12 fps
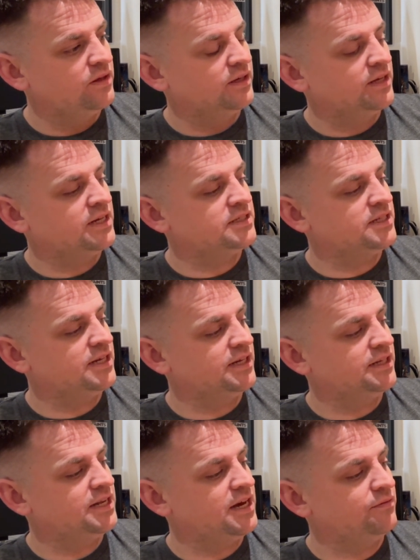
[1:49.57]
Cuts Like
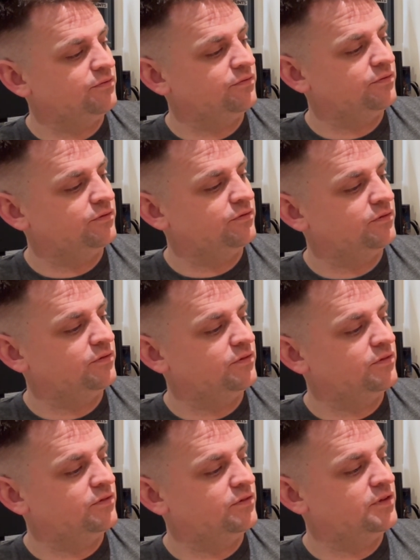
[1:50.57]
a Knife.
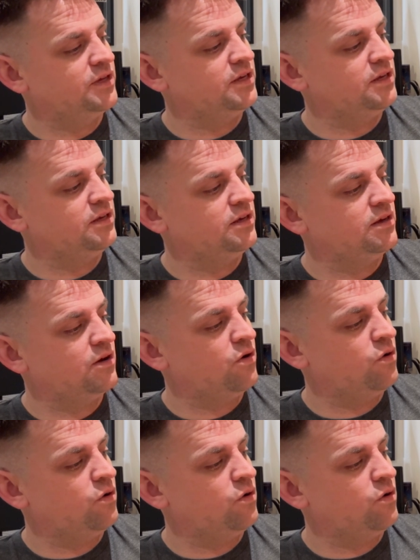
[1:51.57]
The